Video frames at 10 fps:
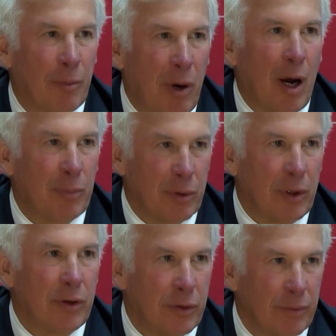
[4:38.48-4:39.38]
the
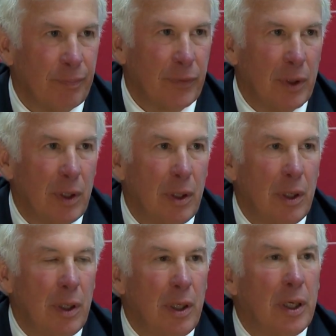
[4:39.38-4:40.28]
population
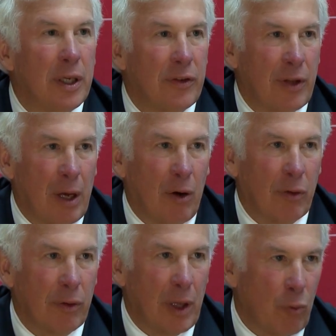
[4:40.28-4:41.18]
in its
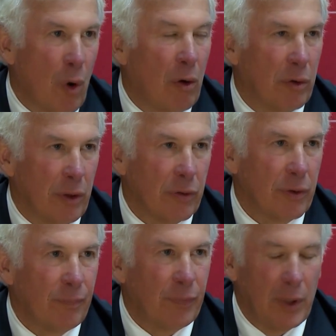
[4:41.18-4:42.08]
health and
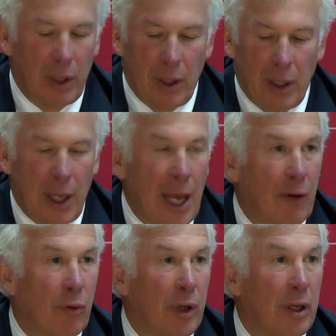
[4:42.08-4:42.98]
wellness?
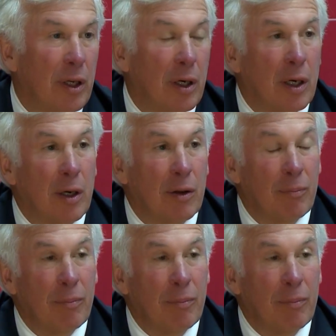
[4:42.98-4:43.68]
Have we uh,